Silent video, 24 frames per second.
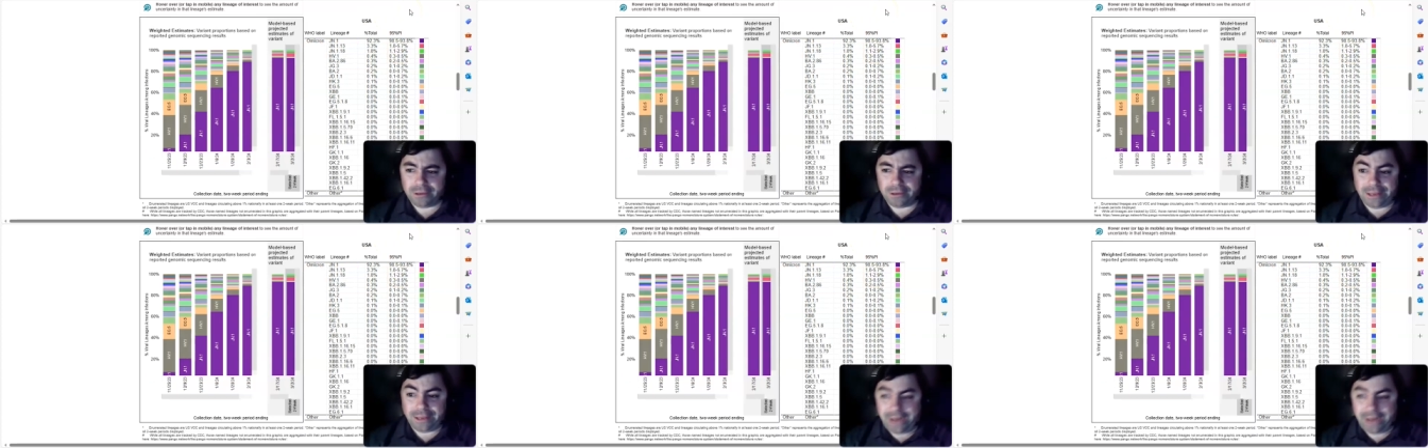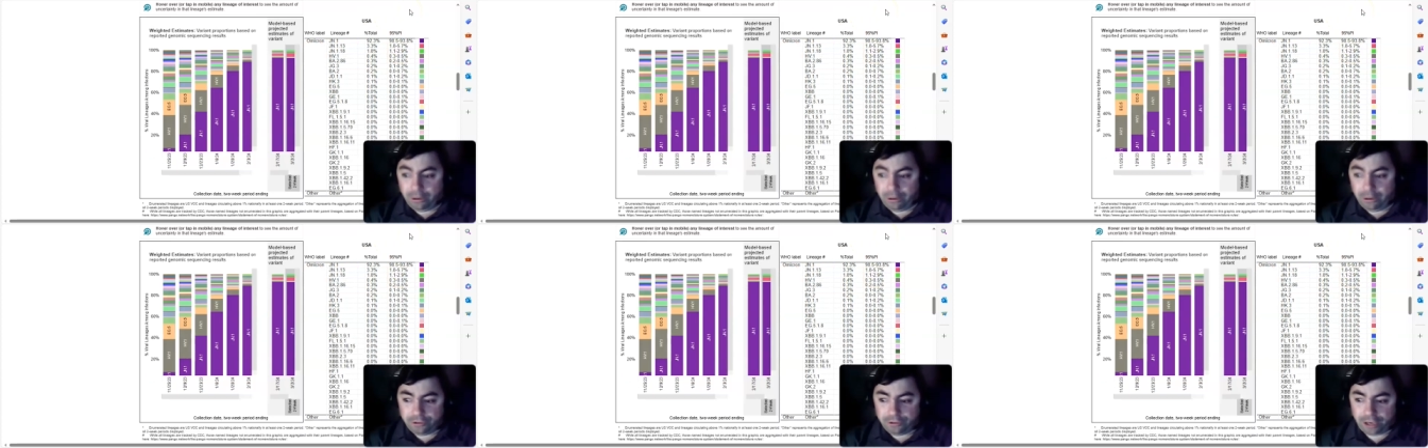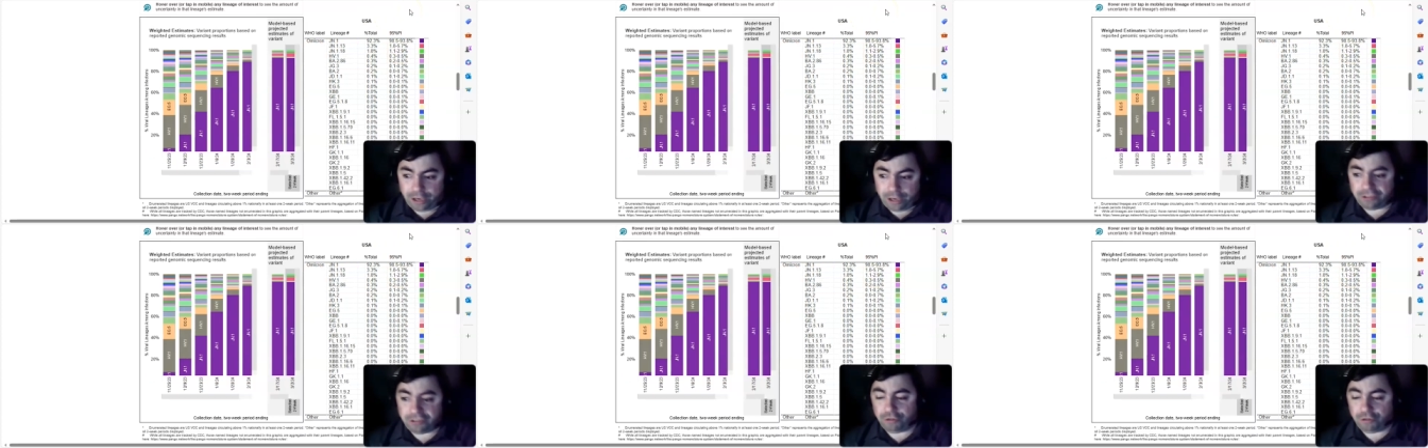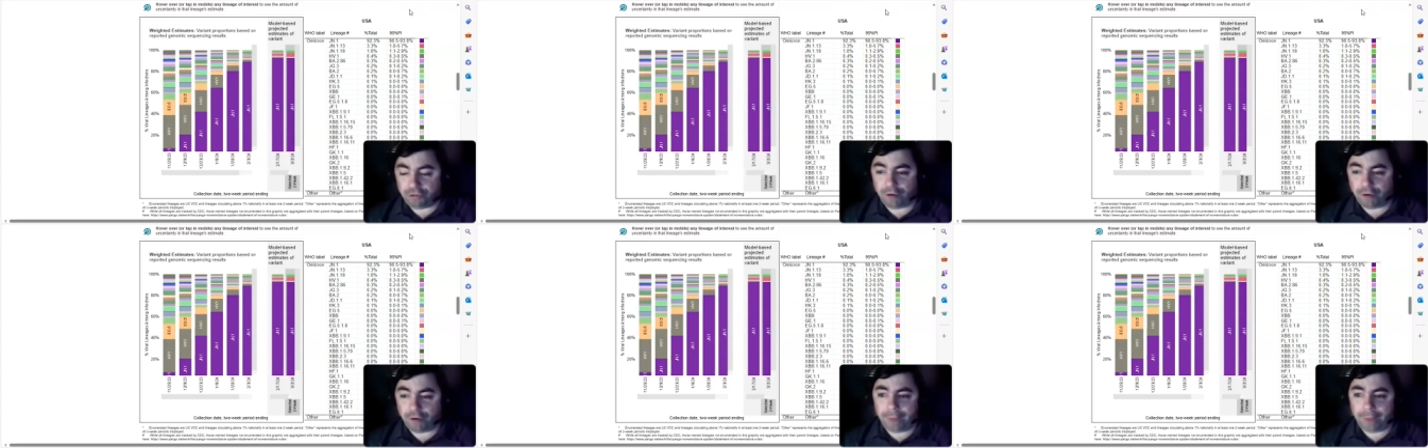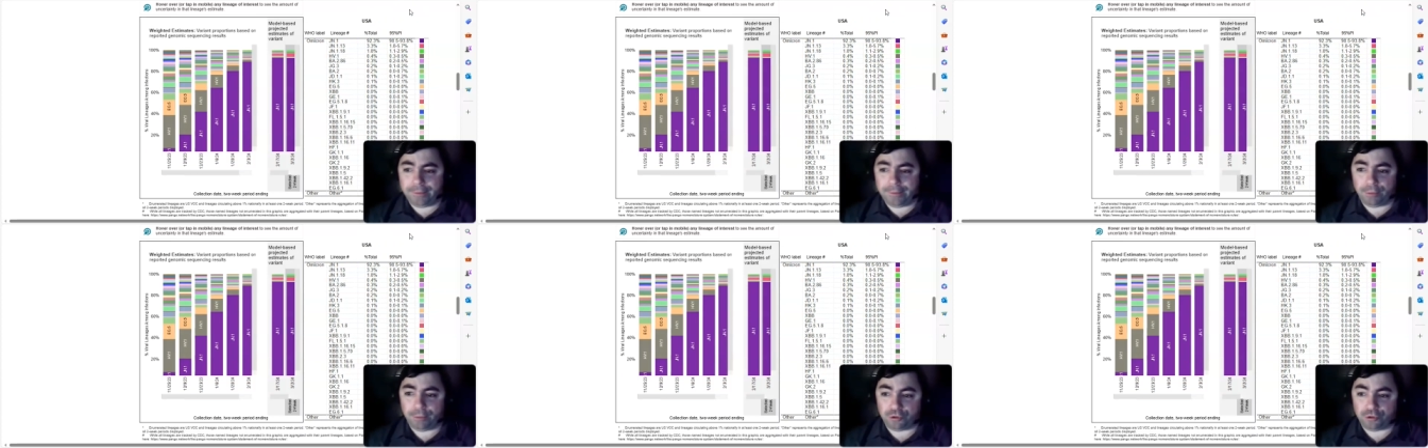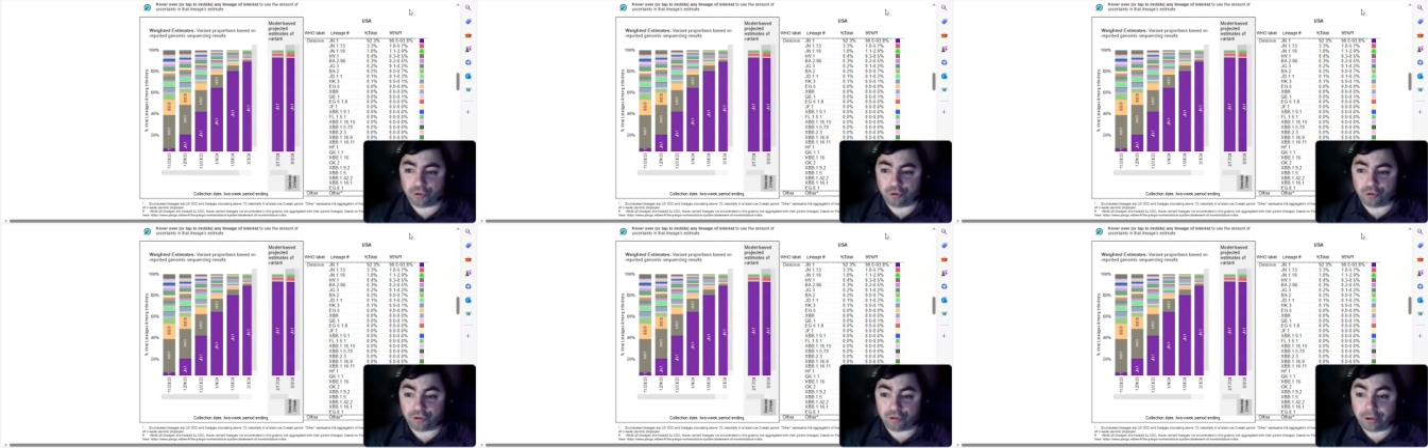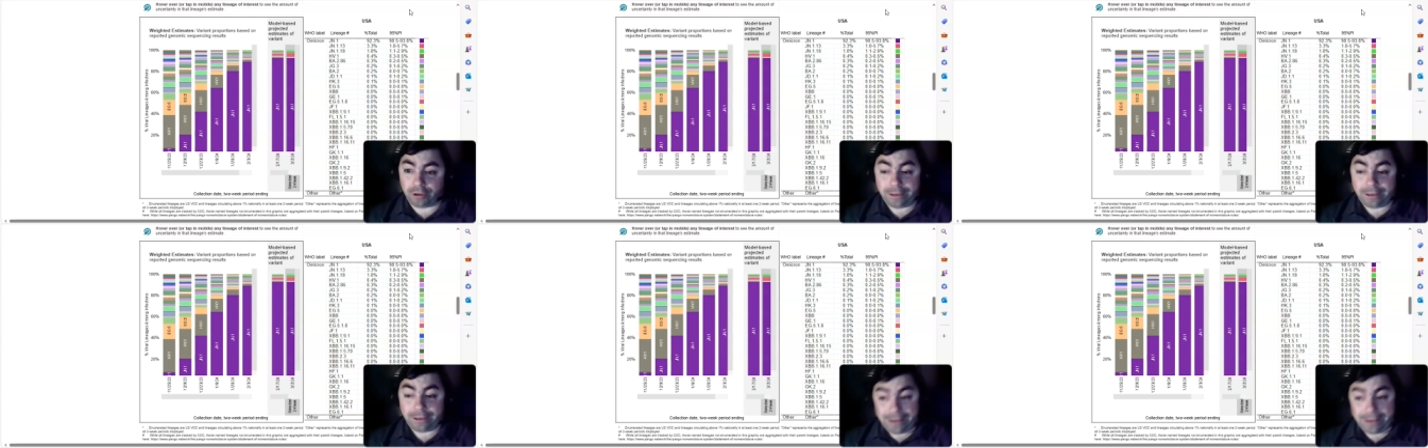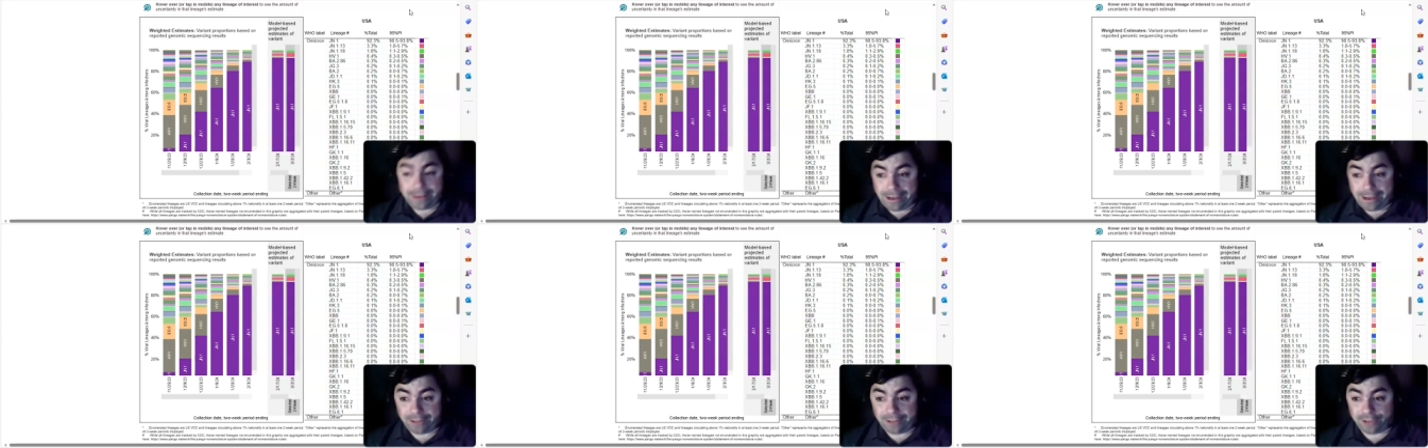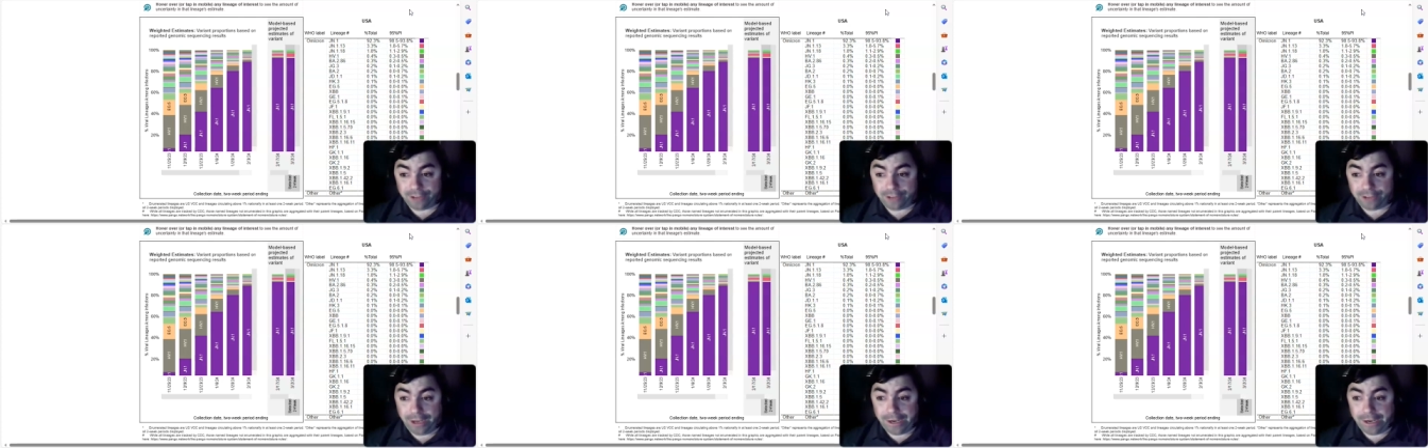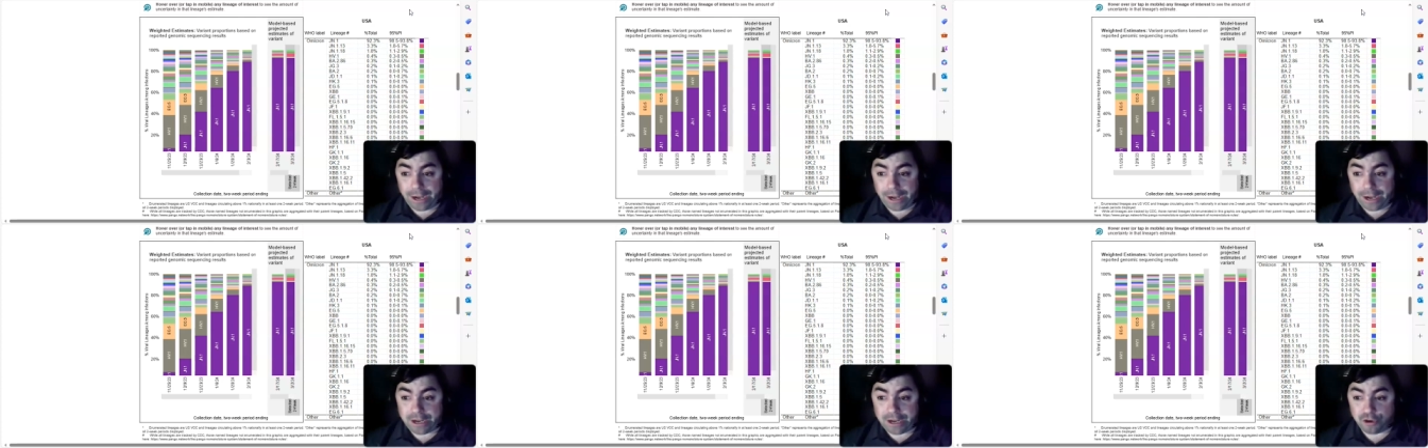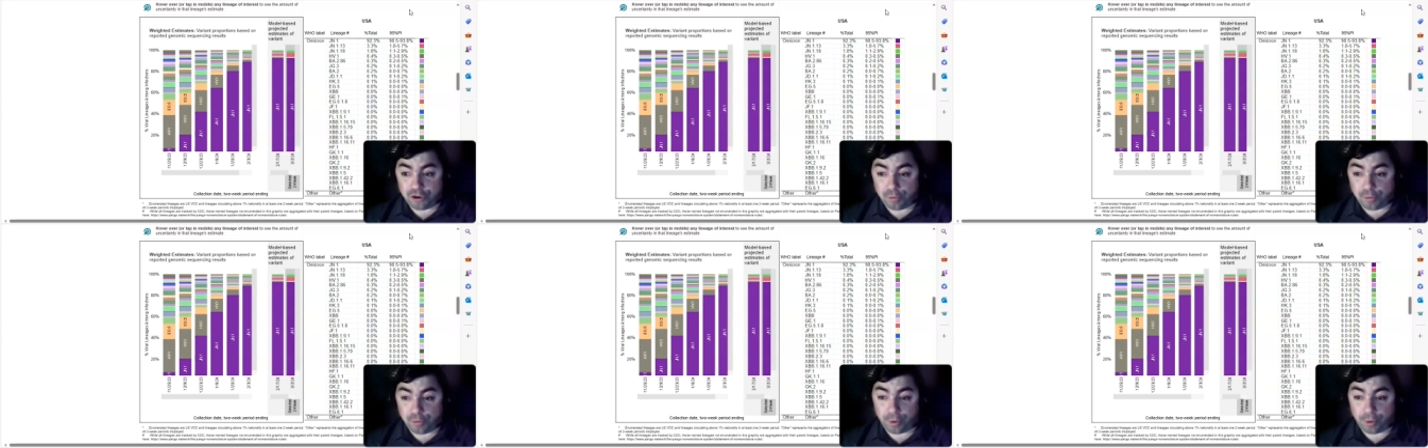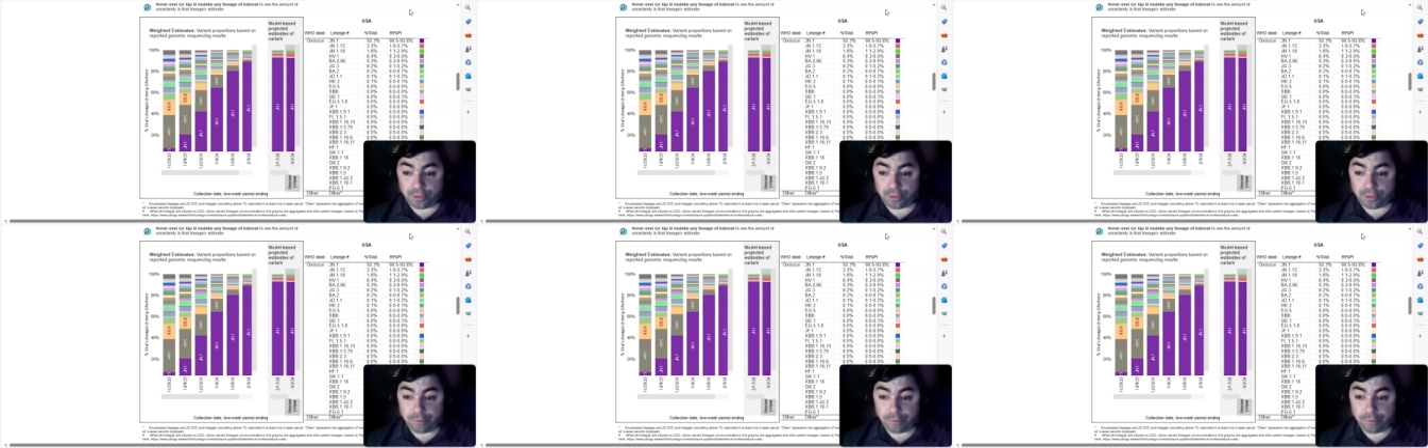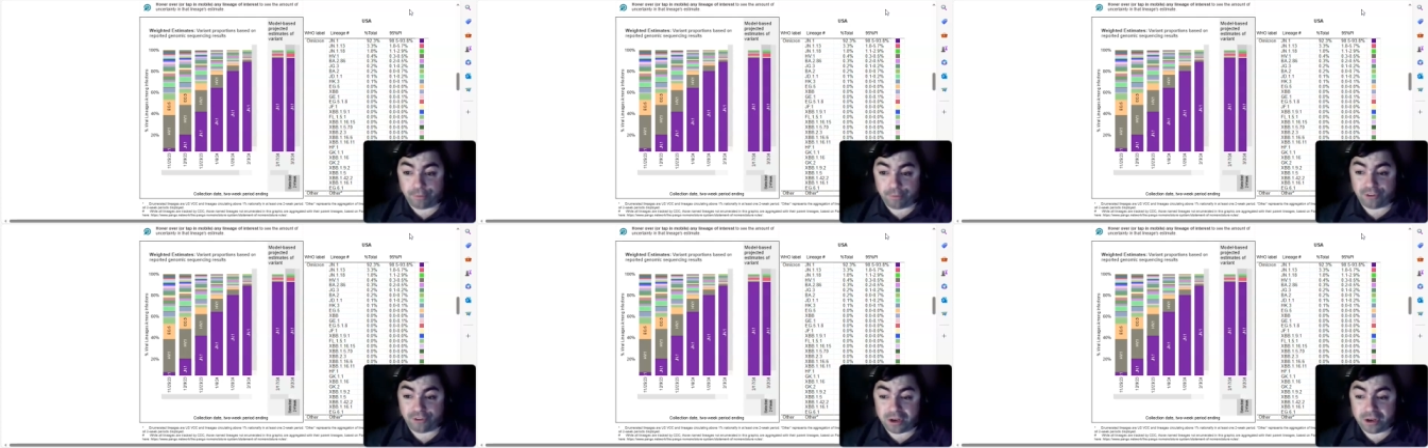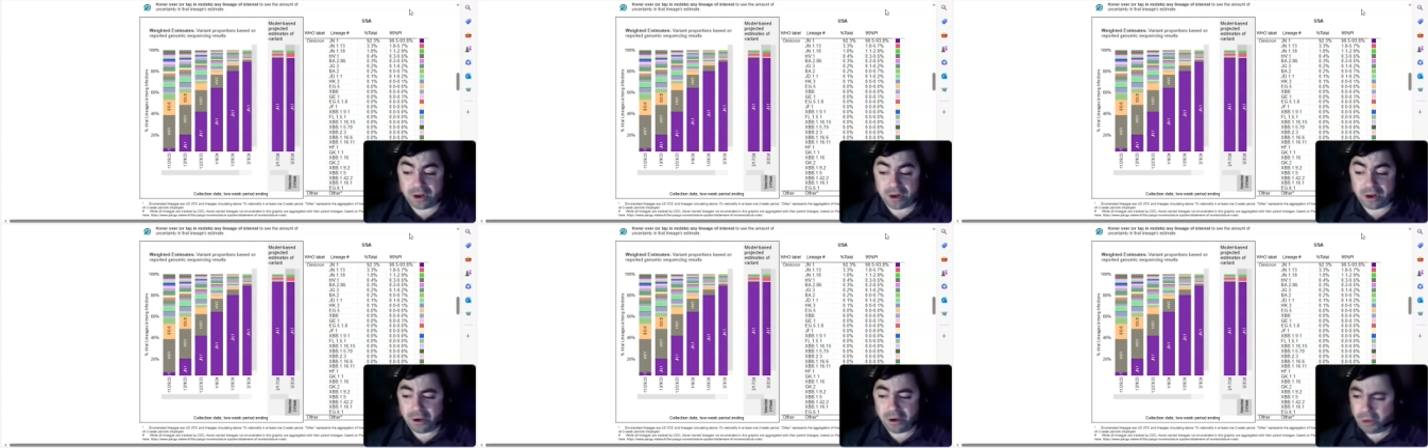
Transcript: And now it's actually dropped ever so slightly. It's at 92.3%.